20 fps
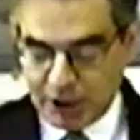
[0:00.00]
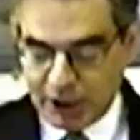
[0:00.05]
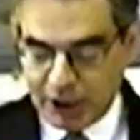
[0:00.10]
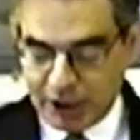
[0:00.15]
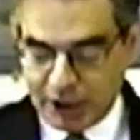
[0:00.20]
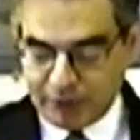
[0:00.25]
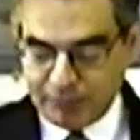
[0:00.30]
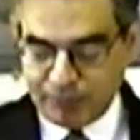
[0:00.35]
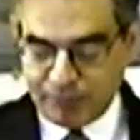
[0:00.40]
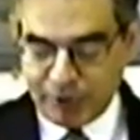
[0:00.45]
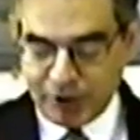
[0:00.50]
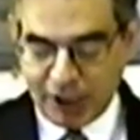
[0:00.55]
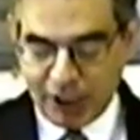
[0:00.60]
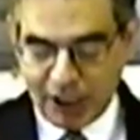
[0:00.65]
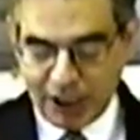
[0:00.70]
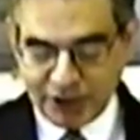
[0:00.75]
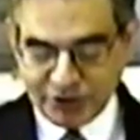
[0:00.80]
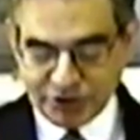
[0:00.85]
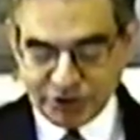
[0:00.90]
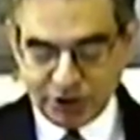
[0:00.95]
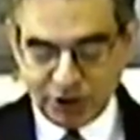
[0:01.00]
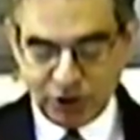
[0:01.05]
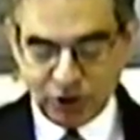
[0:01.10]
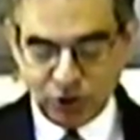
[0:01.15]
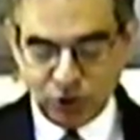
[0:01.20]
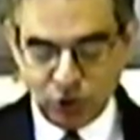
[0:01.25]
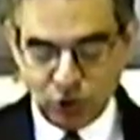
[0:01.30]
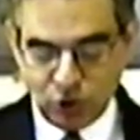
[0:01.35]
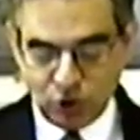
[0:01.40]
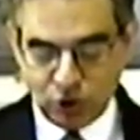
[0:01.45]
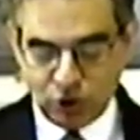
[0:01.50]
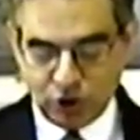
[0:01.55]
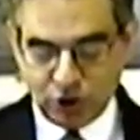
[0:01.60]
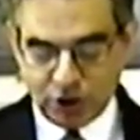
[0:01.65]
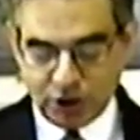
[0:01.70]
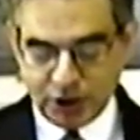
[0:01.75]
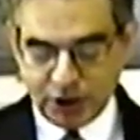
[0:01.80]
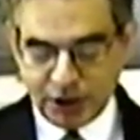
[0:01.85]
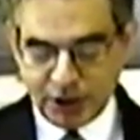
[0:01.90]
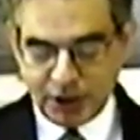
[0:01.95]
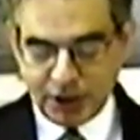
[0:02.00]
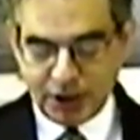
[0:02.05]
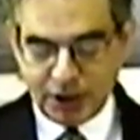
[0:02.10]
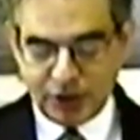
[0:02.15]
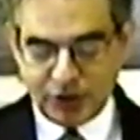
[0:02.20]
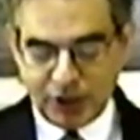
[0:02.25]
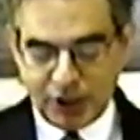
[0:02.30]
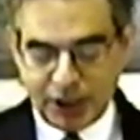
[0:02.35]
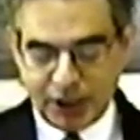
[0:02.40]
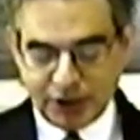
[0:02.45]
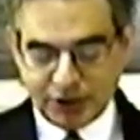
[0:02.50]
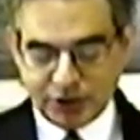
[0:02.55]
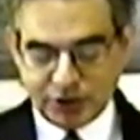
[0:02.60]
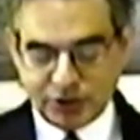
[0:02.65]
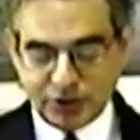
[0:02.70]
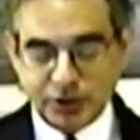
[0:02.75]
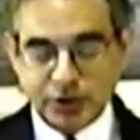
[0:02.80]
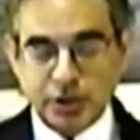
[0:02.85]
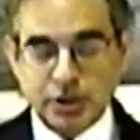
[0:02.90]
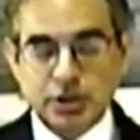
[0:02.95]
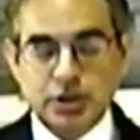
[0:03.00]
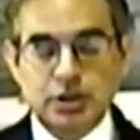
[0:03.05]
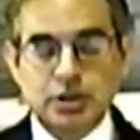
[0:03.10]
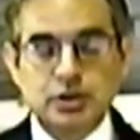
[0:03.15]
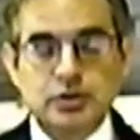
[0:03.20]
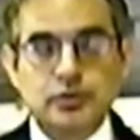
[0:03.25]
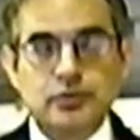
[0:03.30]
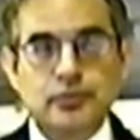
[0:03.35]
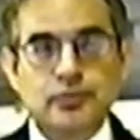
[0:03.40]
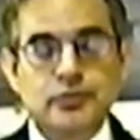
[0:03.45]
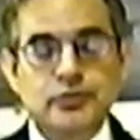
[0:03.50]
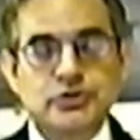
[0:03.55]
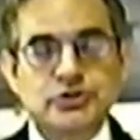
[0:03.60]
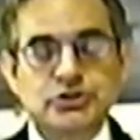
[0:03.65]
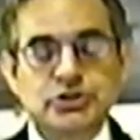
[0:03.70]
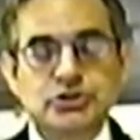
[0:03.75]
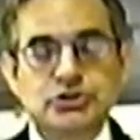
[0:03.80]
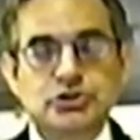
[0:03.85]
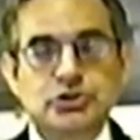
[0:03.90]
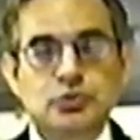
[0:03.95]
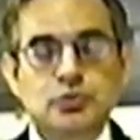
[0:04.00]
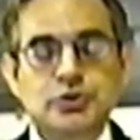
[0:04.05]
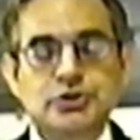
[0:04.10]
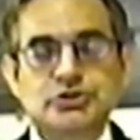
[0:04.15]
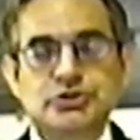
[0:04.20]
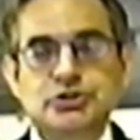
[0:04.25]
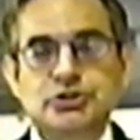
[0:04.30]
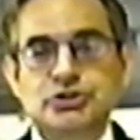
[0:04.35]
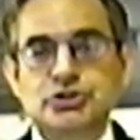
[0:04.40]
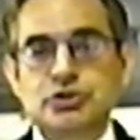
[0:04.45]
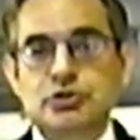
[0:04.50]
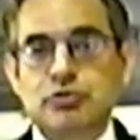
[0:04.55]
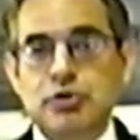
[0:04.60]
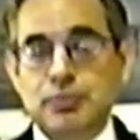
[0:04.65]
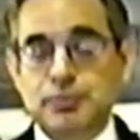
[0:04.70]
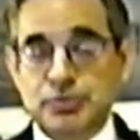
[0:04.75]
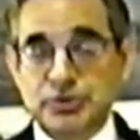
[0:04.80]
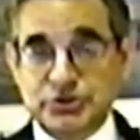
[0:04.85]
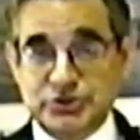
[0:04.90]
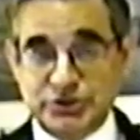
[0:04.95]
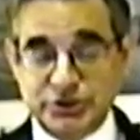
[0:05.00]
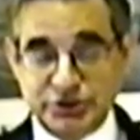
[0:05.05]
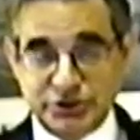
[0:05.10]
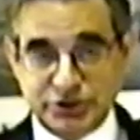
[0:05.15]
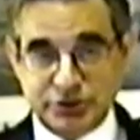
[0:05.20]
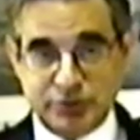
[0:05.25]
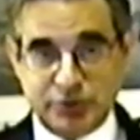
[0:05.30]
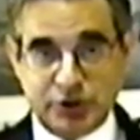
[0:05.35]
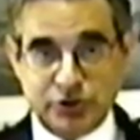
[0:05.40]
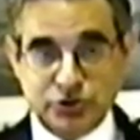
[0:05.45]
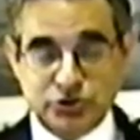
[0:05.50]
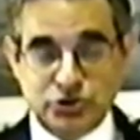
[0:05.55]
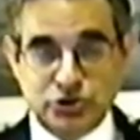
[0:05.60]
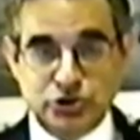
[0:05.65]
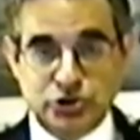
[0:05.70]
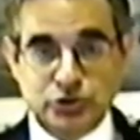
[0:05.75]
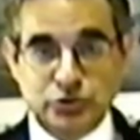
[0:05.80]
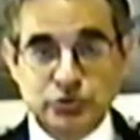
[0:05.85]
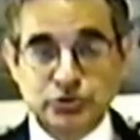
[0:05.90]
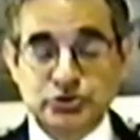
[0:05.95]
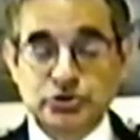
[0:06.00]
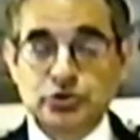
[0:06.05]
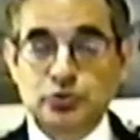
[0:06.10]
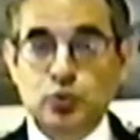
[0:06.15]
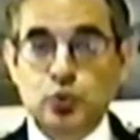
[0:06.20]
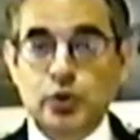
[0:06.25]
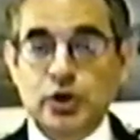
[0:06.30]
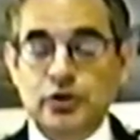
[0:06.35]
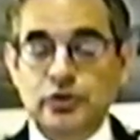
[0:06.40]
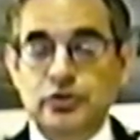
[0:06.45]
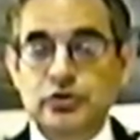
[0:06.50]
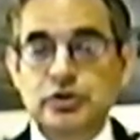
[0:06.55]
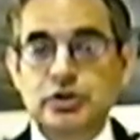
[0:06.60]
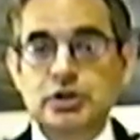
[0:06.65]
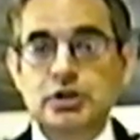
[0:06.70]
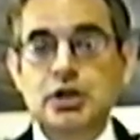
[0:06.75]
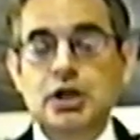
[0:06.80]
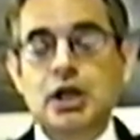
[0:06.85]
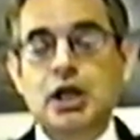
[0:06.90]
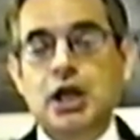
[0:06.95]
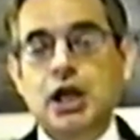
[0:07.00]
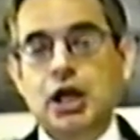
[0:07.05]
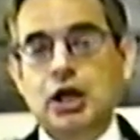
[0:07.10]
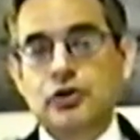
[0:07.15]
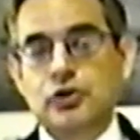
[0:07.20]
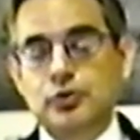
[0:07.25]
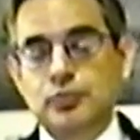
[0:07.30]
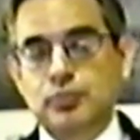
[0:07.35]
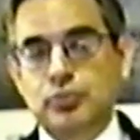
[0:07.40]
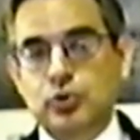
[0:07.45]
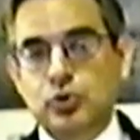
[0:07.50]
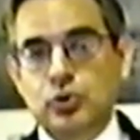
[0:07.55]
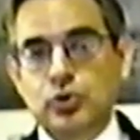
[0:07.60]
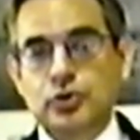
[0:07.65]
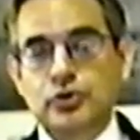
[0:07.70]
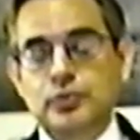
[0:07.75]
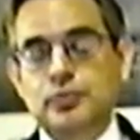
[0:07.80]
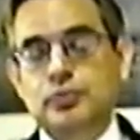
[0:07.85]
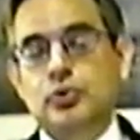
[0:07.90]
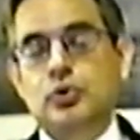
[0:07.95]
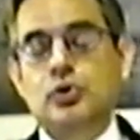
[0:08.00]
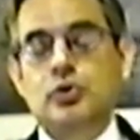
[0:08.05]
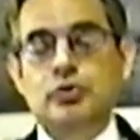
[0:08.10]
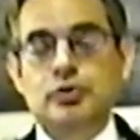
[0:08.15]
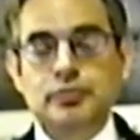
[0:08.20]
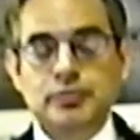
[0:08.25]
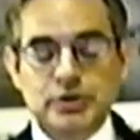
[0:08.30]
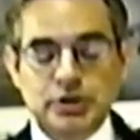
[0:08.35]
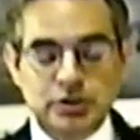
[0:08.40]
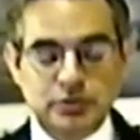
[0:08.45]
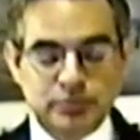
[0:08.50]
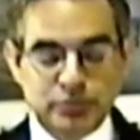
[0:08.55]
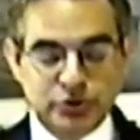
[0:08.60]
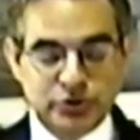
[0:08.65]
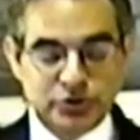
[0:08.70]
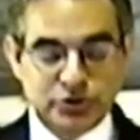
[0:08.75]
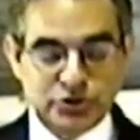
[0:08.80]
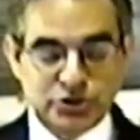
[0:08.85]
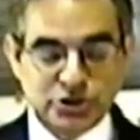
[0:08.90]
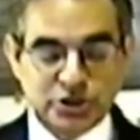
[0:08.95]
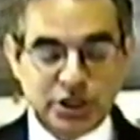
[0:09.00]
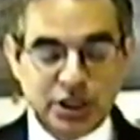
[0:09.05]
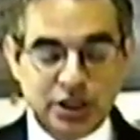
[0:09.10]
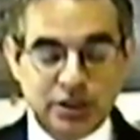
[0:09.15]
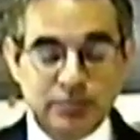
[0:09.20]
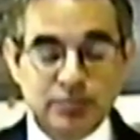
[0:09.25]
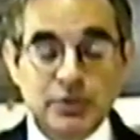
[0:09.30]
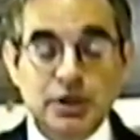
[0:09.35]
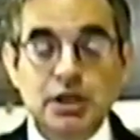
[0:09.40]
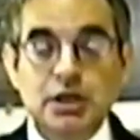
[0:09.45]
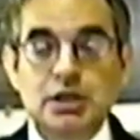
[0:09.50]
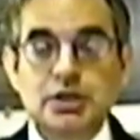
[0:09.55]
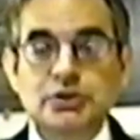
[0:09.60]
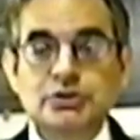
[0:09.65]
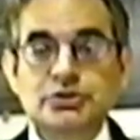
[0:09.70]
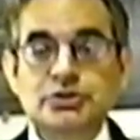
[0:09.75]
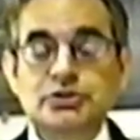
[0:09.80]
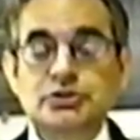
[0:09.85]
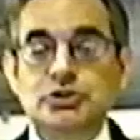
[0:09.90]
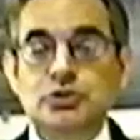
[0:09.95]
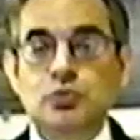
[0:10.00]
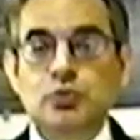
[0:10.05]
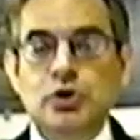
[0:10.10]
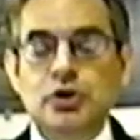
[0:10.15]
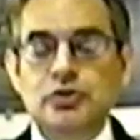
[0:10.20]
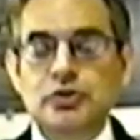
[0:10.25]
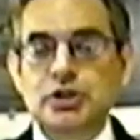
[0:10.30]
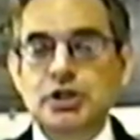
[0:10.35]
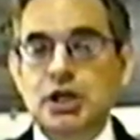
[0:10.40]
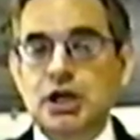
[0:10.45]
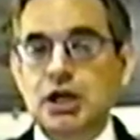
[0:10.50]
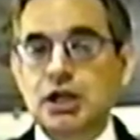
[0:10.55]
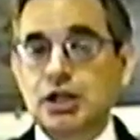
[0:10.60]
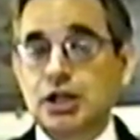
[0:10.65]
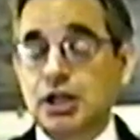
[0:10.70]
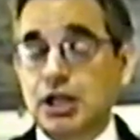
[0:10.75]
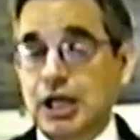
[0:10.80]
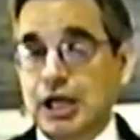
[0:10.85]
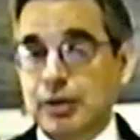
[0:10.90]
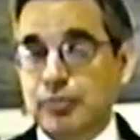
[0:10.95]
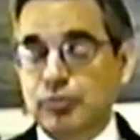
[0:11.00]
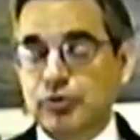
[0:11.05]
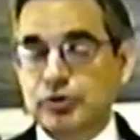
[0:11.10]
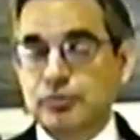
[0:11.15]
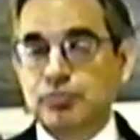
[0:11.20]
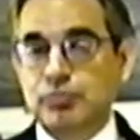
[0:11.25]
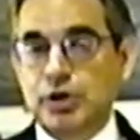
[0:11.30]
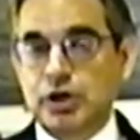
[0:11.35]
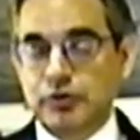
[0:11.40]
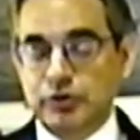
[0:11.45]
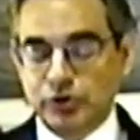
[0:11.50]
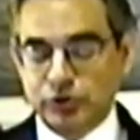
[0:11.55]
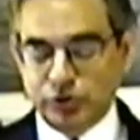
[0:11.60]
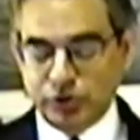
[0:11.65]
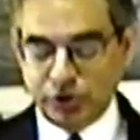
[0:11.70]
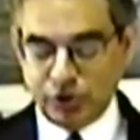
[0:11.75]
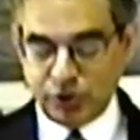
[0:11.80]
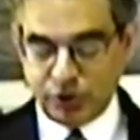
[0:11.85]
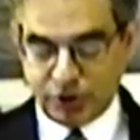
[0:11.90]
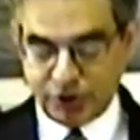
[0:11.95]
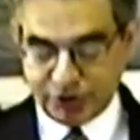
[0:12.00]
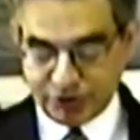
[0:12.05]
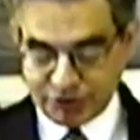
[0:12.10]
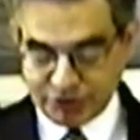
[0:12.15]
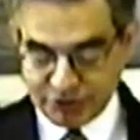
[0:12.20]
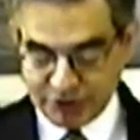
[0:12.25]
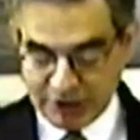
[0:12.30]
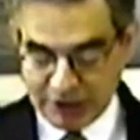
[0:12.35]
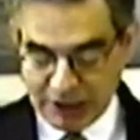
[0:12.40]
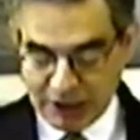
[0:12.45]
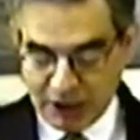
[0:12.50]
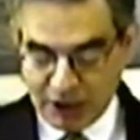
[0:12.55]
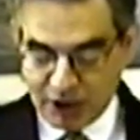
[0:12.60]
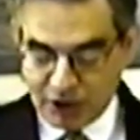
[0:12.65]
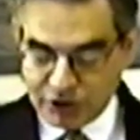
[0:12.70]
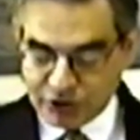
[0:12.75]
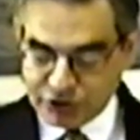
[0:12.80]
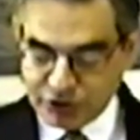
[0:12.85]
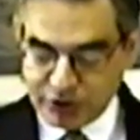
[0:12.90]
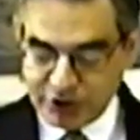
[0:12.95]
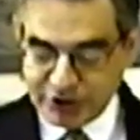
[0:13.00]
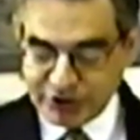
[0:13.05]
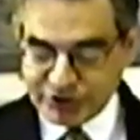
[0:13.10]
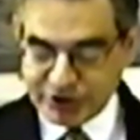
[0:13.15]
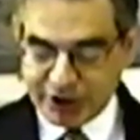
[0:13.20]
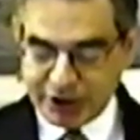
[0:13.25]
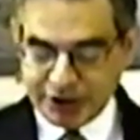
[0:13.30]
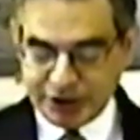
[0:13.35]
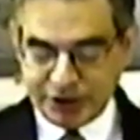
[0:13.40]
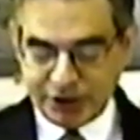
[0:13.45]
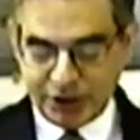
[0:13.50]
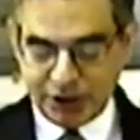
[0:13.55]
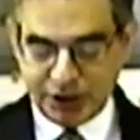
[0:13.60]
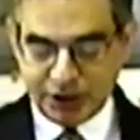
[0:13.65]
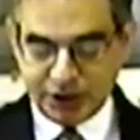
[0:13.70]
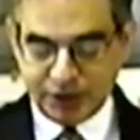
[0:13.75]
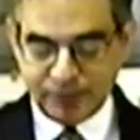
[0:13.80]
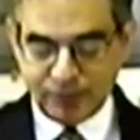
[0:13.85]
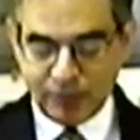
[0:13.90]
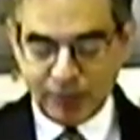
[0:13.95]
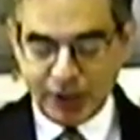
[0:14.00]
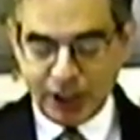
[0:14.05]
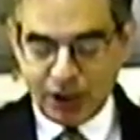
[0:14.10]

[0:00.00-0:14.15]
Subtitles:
had passed a law that since there was discrepancies amongst Jews, the wealthy and the poor were being put to shame since the wealthy had elaborate burial cloths. So his idea